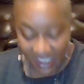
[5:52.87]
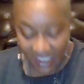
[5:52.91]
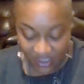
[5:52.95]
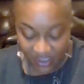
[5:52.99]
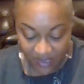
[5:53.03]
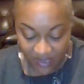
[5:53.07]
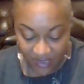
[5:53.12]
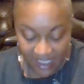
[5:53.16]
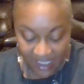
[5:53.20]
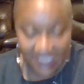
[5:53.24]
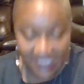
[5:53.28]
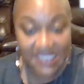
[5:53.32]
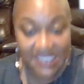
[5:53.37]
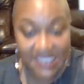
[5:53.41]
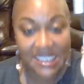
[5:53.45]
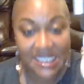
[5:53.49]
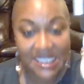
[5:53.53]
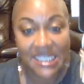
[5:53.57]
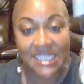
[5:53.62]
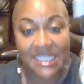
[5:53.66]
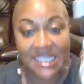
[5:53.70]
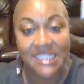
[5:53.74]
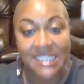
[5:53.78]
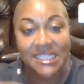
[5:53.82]
And so this
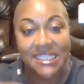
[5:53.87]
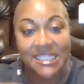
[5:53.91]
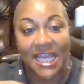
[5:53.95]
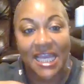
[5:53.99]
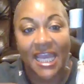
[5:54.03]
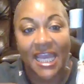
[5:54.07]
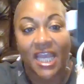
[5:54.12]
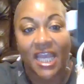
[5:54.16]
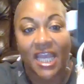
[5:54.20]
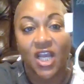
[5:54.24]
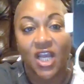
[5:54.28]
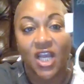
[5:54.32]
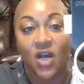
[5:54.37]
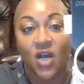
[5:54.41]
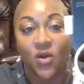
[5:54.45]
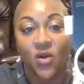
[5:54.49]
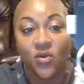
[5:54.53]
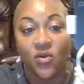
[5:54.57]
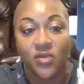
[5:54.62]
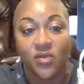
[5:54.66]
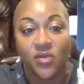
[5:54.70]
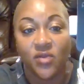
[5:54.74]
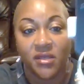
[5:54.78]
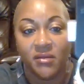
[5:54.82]
is a
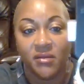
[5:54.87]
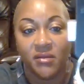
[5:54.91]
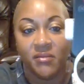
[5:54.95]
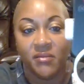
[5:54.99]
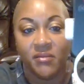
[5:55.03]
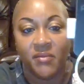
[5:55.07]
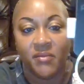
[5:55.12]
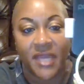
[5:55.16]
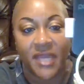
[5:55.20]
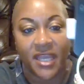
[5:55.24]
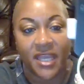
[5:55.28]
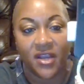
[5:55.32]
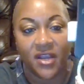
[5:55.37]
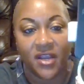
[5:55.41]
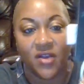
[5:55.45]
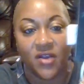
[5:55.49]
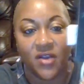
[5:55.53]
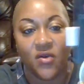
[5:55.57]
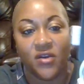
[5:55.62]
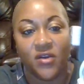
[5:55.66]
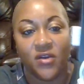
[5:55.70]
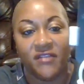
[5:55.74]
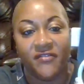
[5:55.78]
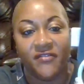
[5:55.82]
gold
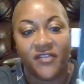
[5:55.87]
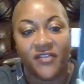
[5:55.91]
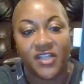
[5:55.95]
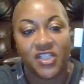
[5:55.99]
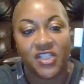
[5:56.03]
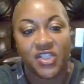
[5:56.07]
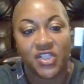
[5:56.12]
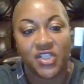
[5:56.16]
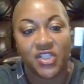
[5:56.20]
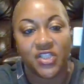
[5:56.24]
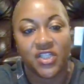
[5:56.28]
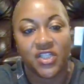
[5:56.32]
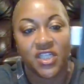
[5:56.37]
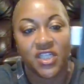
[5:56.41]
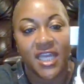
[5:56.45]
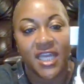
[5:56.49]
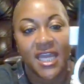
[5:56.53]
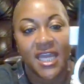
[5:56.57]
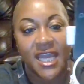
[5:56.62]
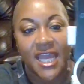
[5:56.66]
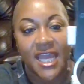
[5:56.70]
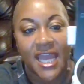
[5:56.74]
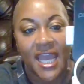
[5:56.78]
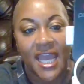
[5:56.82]
pair on a fish hook.
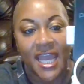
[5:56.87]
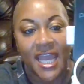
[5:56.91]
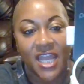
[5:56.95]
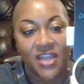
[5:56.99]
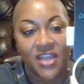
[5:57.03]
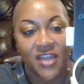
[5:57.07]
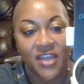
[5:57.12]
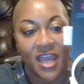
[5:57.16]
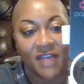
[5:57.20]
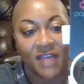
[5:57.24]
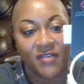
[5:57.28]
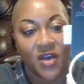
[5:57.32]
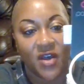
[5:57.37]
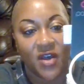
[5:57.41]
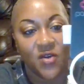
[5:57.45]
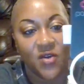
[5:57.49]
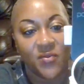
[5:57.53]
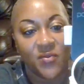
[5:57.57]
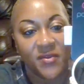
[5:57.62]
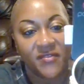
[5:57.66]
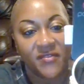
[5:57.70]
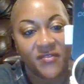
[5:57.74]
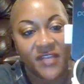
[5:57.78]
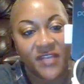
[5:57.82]
And you have an
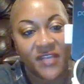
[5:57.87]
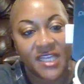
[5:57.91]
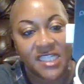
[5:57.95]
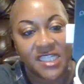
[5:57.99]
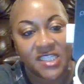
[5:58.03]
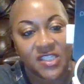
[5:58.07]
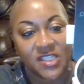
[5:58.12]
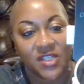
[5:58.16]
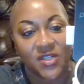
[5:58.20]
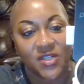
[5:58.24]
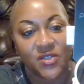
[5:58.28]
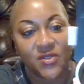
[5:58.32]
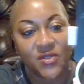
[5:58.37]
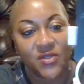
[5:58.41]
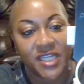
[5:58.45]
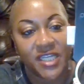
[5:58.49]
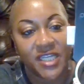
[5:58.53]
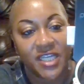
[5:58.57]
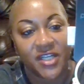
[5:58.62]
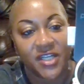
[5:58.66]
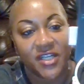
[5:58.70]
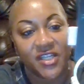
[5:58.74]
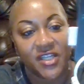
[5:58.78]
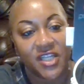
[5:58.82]
open face circle
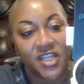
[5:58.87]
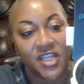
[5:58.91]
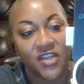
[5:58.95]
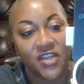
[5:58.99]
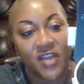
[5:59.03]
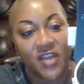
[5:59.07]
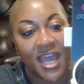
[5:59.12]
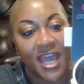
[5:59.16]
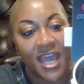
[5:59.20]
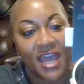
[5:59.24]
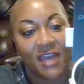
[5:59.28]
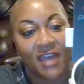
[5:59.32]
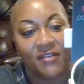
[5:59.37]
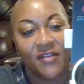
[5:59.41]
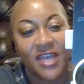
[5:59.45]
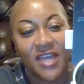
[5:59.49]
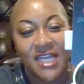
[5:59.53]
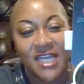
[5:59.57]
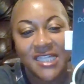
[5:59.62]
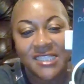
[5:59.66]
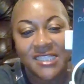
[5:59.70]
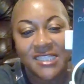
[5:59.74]
here, and then you have